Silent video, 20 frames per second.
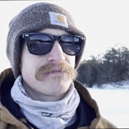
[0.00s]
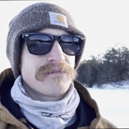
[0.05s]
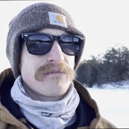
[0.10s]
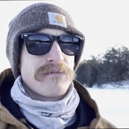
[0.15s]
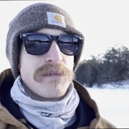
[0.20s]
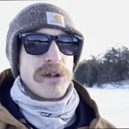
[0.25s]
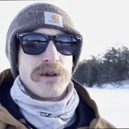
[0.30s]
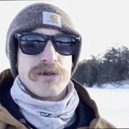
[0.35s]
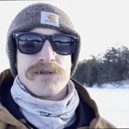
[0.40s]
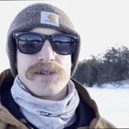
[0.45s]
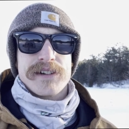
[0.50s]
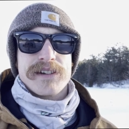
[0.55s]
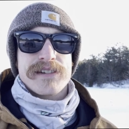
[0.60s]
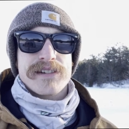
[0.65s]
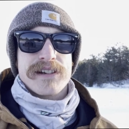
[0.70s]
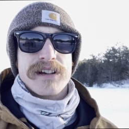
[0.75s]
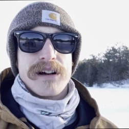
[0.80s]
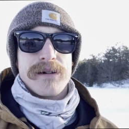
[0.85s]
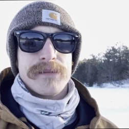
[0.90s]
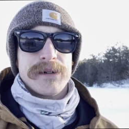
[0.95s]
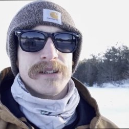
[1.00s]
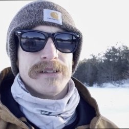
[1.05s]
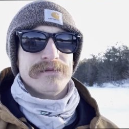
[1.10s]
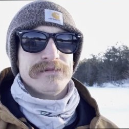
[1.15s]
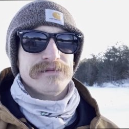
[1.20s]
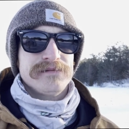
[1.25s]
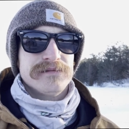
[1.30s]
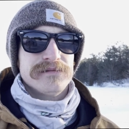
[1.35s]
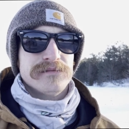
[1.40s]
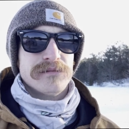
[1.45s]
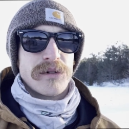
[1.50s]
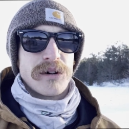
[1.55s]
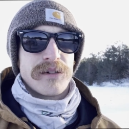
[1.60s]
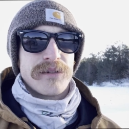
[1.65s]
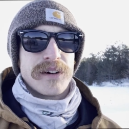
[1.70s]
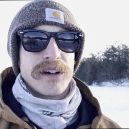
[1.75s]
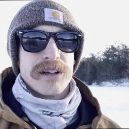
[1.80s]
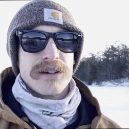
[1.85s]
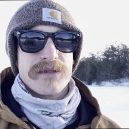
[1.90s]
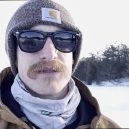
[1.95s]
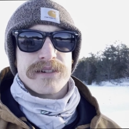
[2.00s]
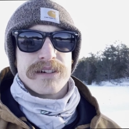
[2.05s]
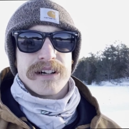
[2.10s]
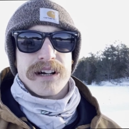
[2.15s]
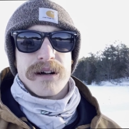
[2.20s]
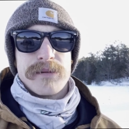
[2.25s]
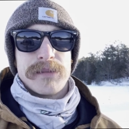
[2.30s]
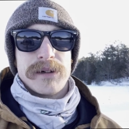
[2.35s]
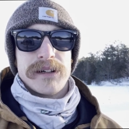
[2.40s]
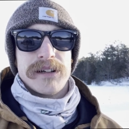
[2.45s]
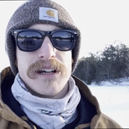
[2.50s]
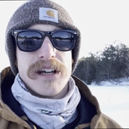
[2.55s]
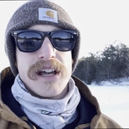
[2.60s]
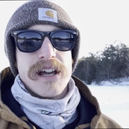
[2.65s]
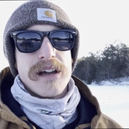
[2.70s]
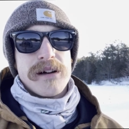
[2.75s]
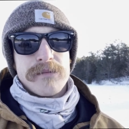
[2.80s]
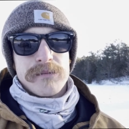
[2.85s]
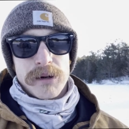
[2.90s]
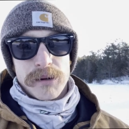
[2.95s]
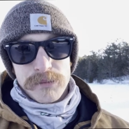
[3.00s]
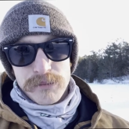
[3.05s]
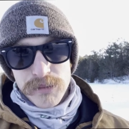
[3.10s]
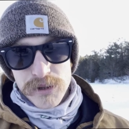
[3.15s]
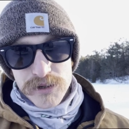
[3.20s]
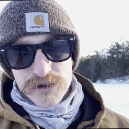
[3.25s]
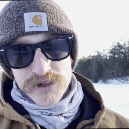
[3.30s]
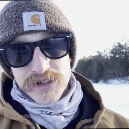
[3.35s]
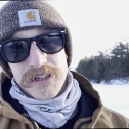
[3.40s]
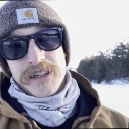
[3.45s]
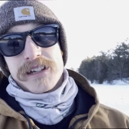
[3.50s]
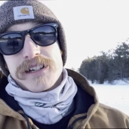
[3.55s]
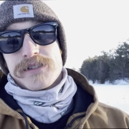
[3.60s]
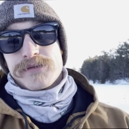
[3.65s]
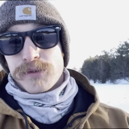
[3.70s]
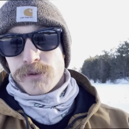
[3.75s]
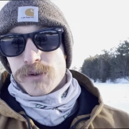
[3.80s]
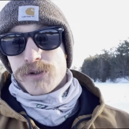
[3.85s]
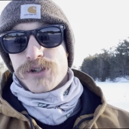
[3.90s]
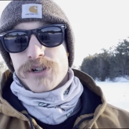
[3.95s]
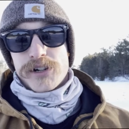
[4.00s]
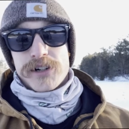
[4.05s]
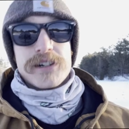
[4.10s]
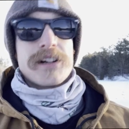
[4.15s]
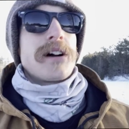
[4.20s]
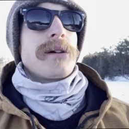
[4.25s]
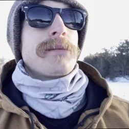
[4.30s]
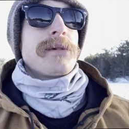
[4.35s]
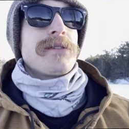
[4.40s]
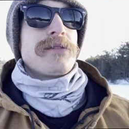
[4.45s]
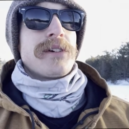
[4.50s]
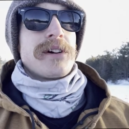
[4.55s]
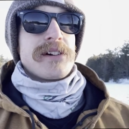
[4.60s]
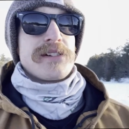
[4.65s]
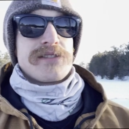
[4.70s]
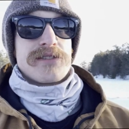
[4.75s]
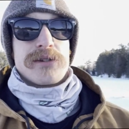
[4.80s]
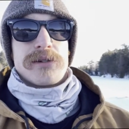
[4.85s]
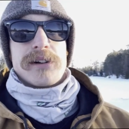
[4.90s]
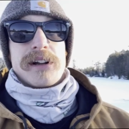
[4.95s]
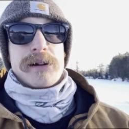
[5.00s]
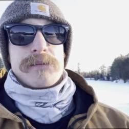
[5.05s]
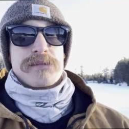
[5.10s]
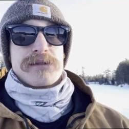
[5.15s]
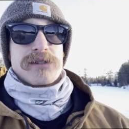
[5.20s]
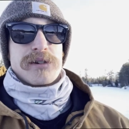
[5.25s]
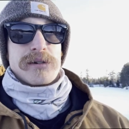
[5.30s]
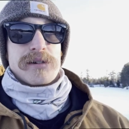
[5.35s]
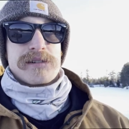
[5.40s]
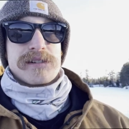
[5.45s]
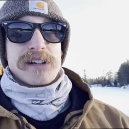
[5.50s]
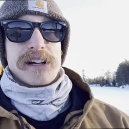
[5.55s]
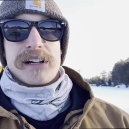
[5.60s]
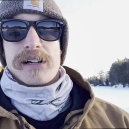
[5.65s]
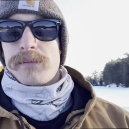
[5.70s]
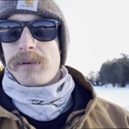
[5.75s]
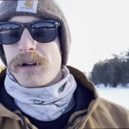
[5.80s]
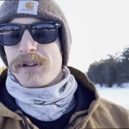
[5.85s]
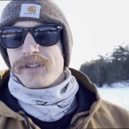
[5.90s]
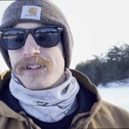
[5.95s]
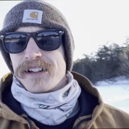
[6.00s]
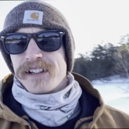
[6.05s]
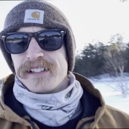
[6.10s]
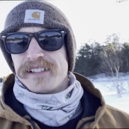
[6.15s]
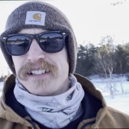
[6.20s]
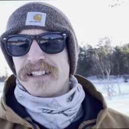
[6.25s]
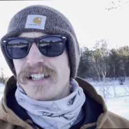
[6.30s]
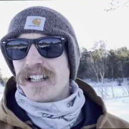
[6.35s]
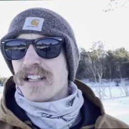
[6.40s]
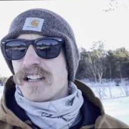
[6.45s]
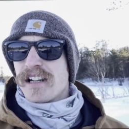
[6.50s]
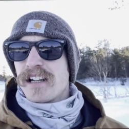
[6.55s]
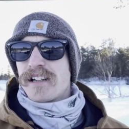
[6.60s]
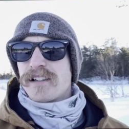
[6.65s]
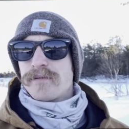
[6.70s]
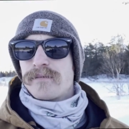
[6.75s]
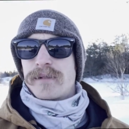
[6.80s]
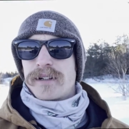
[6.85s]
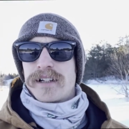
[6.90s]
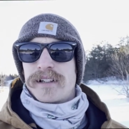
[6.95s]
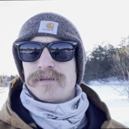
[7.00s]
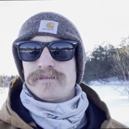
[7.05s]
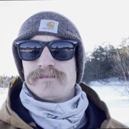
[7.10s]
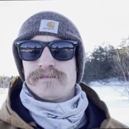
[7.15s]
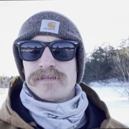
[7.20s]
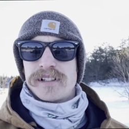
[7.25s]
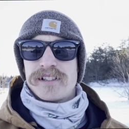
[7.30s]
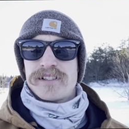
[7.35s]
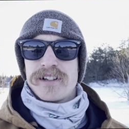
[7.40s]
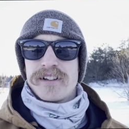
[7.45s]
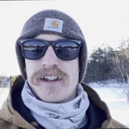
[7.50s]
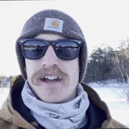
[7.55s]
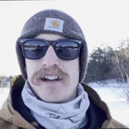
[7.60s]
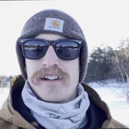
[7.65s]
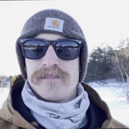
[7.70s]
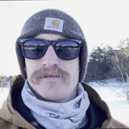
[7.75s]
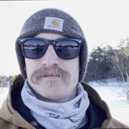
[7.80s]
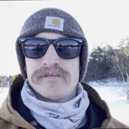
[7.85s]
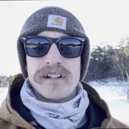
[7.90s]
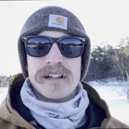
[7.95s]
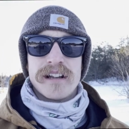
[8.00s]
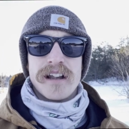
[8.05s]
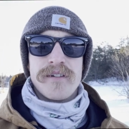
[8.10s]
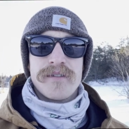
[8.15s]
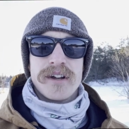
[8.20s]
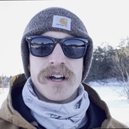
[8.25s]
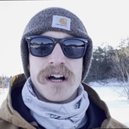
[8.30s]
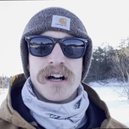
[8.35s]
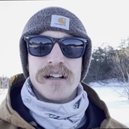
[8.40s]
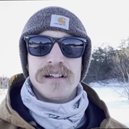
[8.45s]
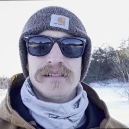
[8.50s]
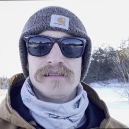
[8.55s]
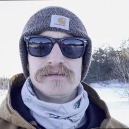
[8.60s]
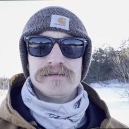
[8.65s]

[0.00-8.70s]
music's coming more videos are coming but music is for sure coming very soon i'm so excited about that but uh, until then love y'all